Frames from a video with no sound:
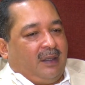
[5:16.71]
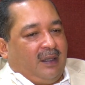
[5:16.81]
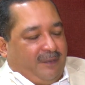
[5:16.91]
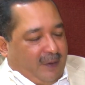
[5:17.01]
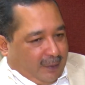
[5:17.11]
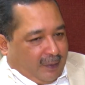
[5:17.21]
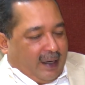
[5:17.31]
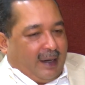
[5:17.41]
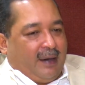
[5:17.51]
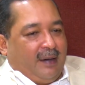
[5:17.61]
even
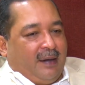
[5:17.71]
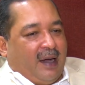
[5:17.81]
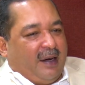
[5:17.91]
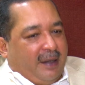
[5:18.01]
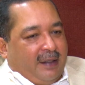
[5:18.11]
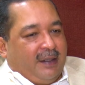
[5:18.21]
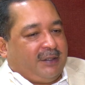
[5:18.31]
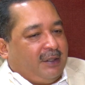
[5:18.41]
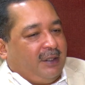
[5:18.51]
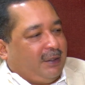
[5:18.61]
today, are
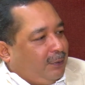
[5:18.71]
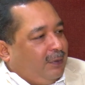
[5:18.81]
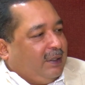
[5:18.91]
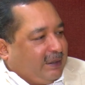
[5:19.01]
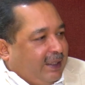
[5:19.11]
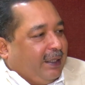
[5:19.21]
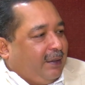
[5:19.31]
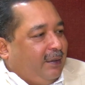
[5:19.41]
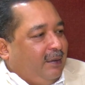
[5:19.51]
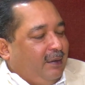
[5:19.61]
indigenous to the state,